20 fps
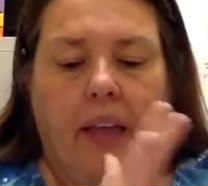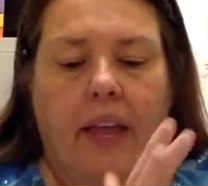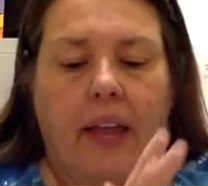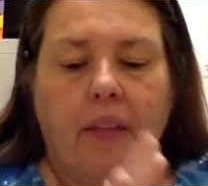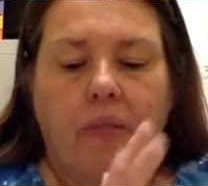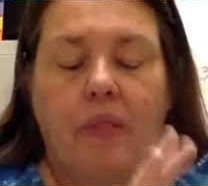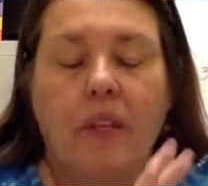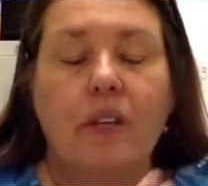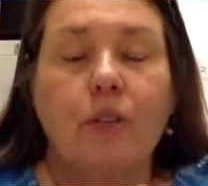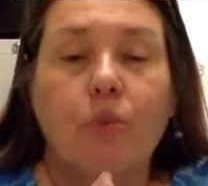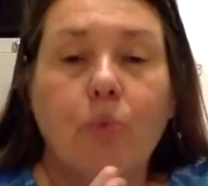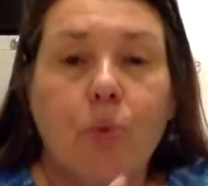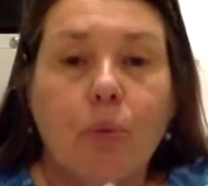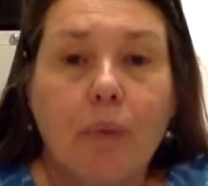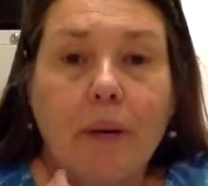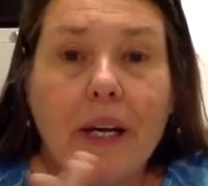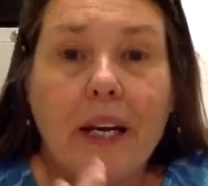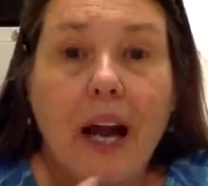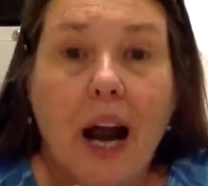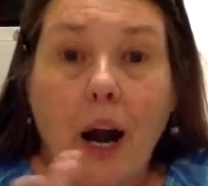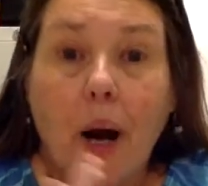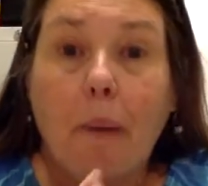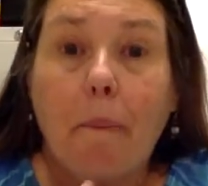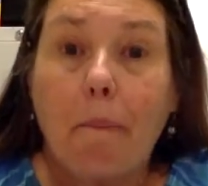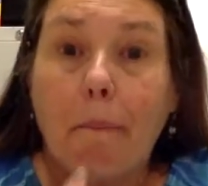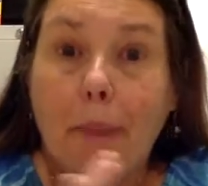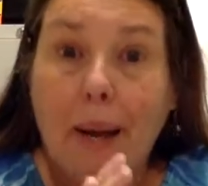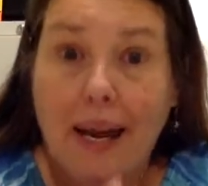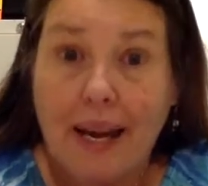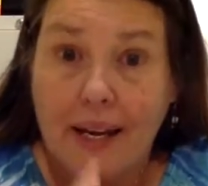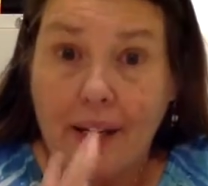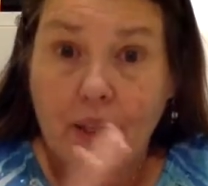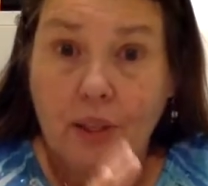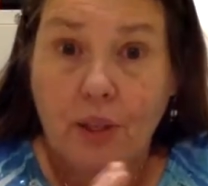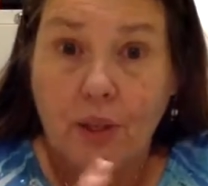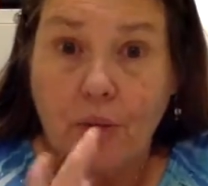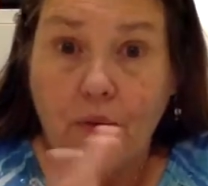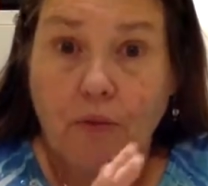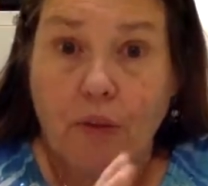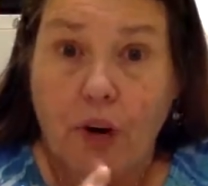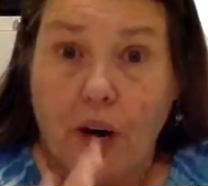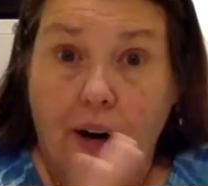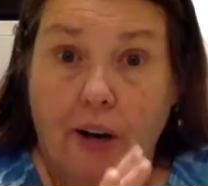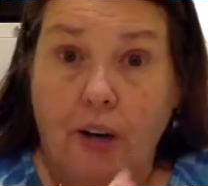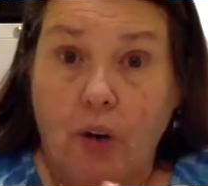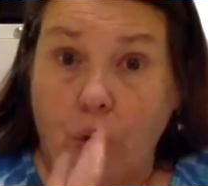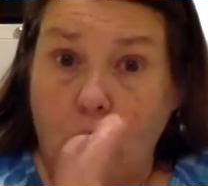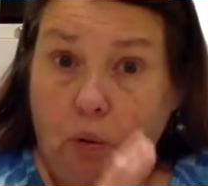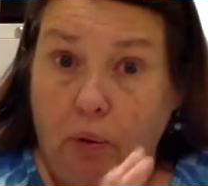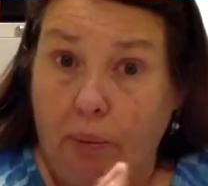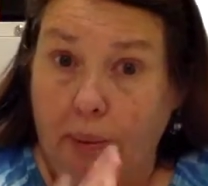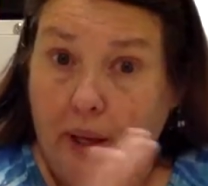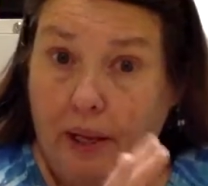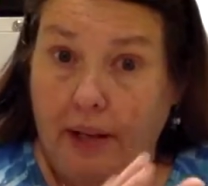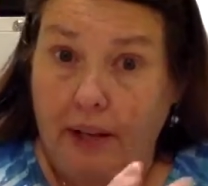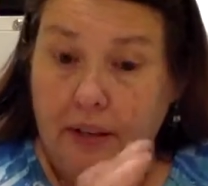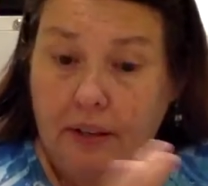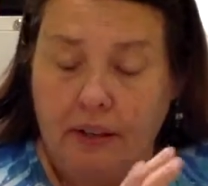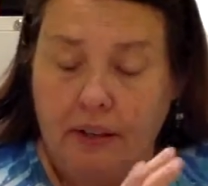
and this will be our base for our cool pot.